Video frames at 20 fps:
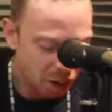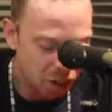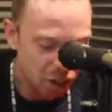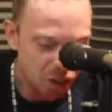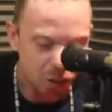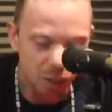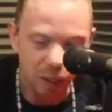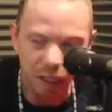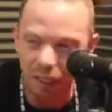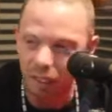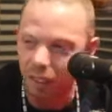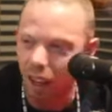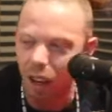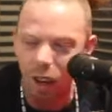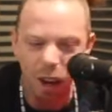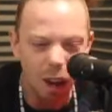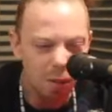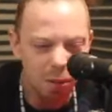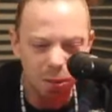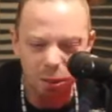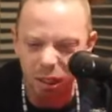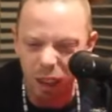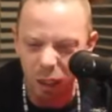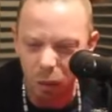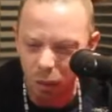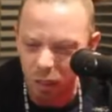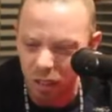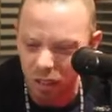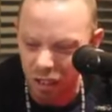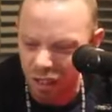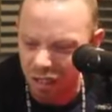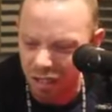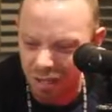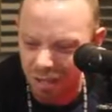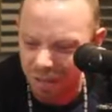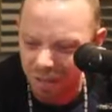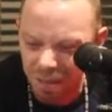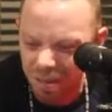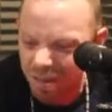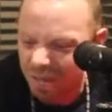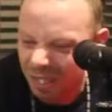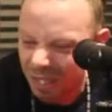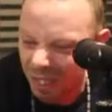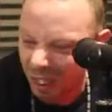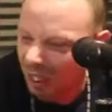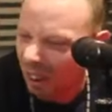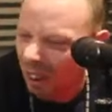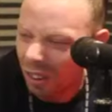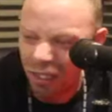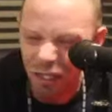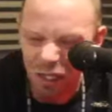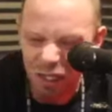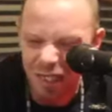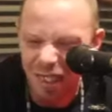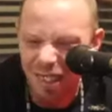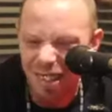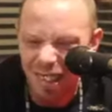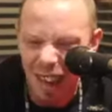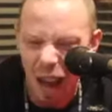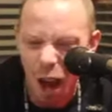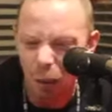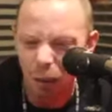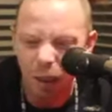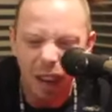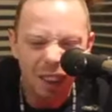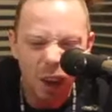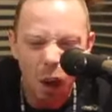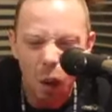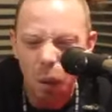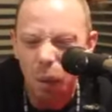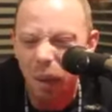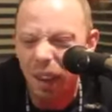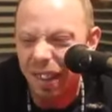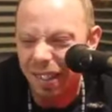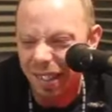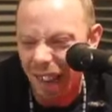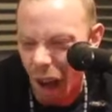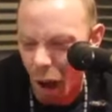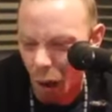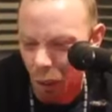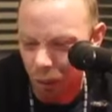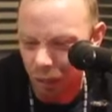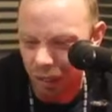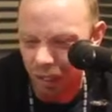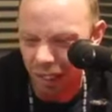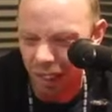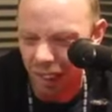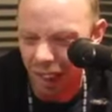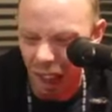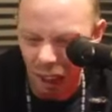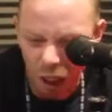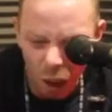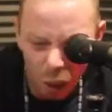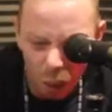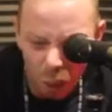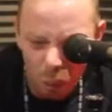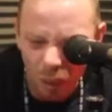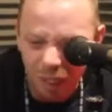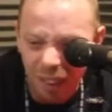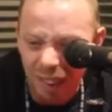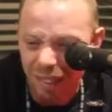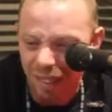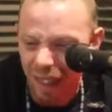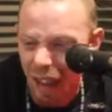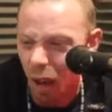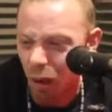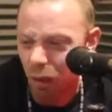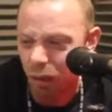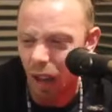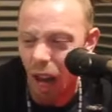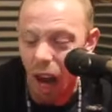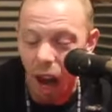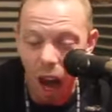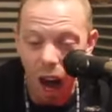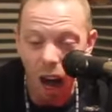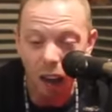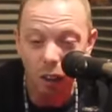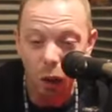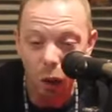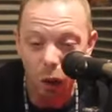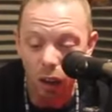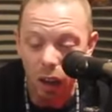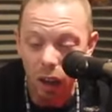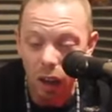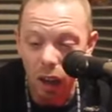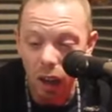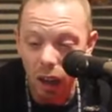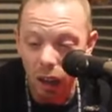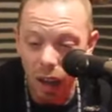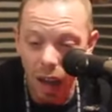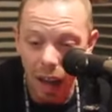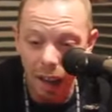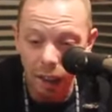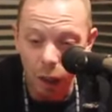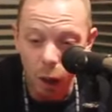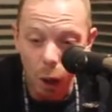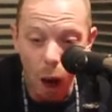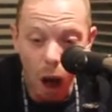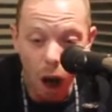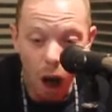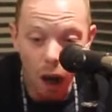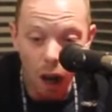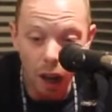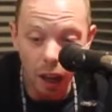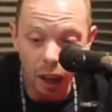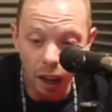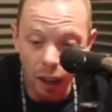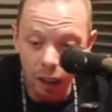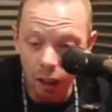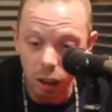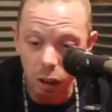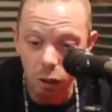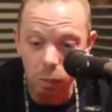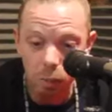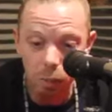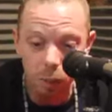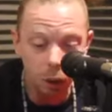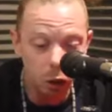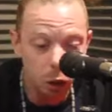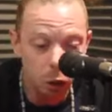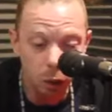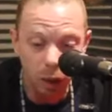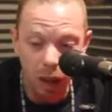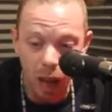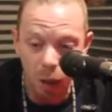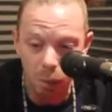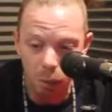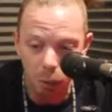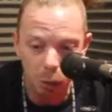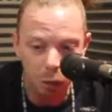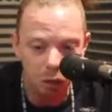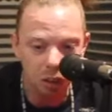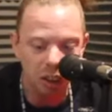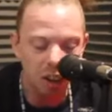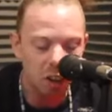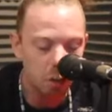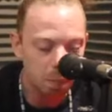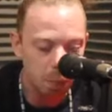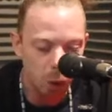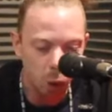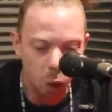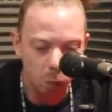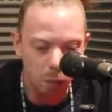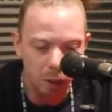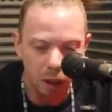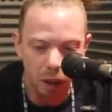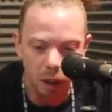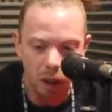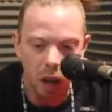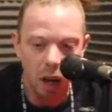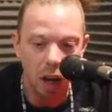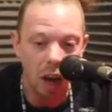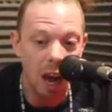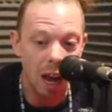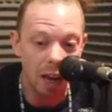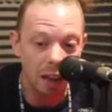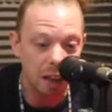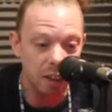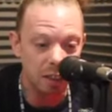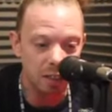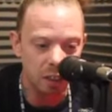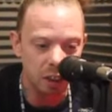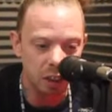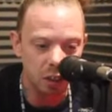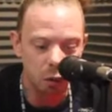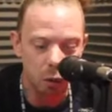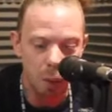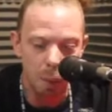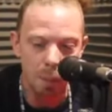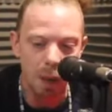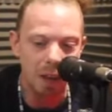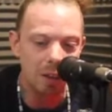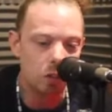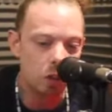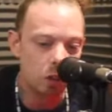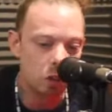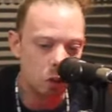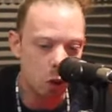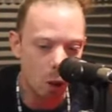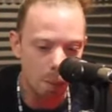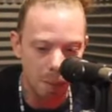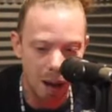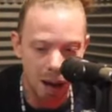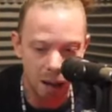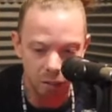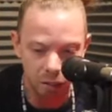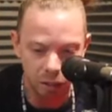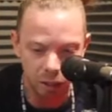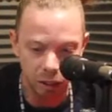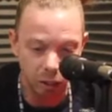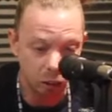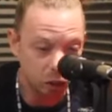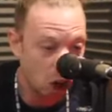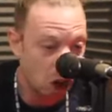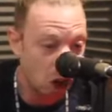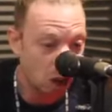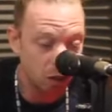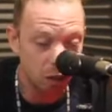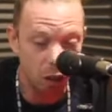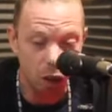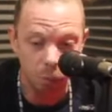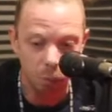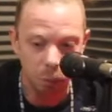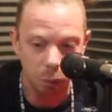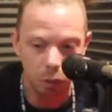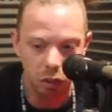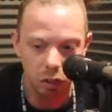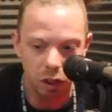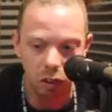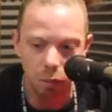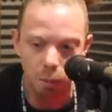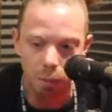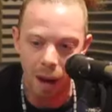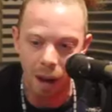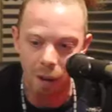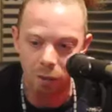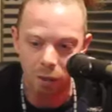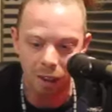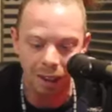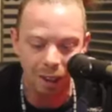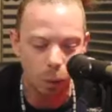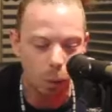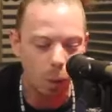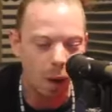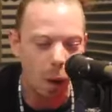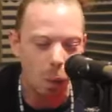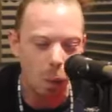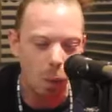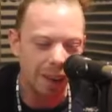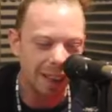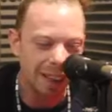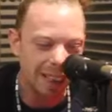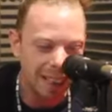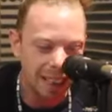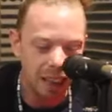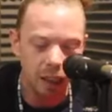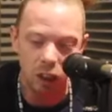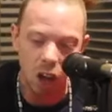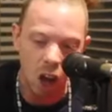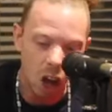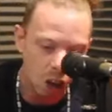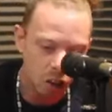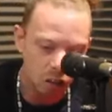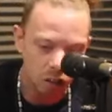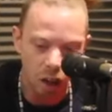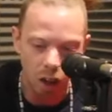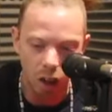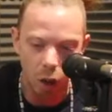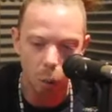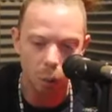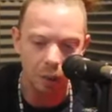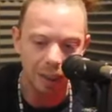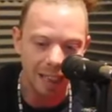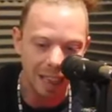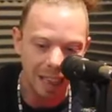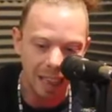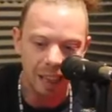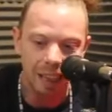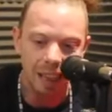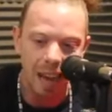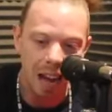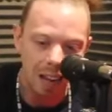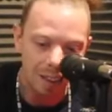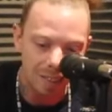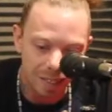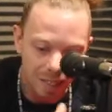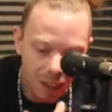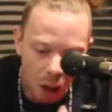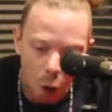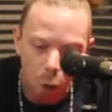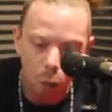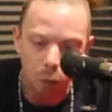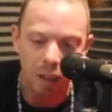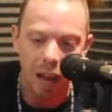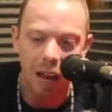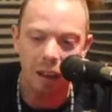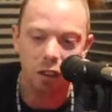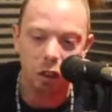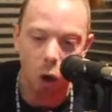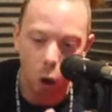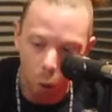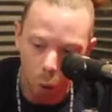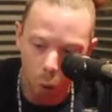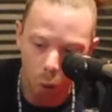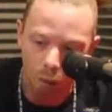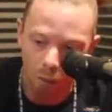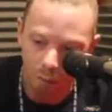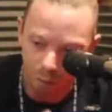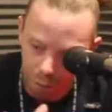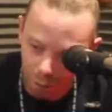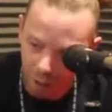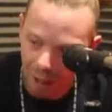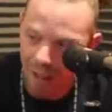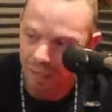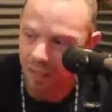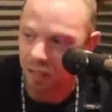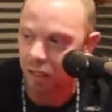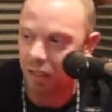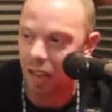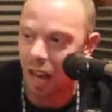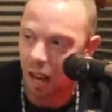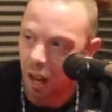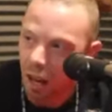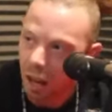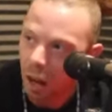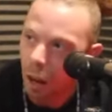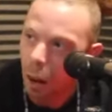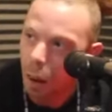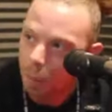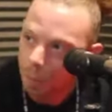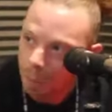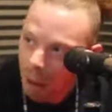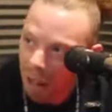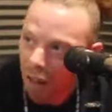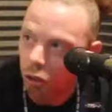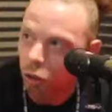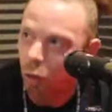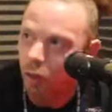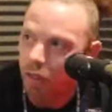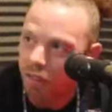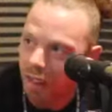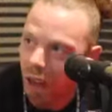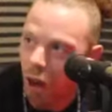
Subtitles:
So I just think the love for it was just, you know, just the sound. I don't want to sound. I don't, like, English, UK music is booming and I like listening to it, but it's just not my thing. Dancehall music is my thing, and what I want to hear dancehall, I want to hear that sound, that tone of voice, that patois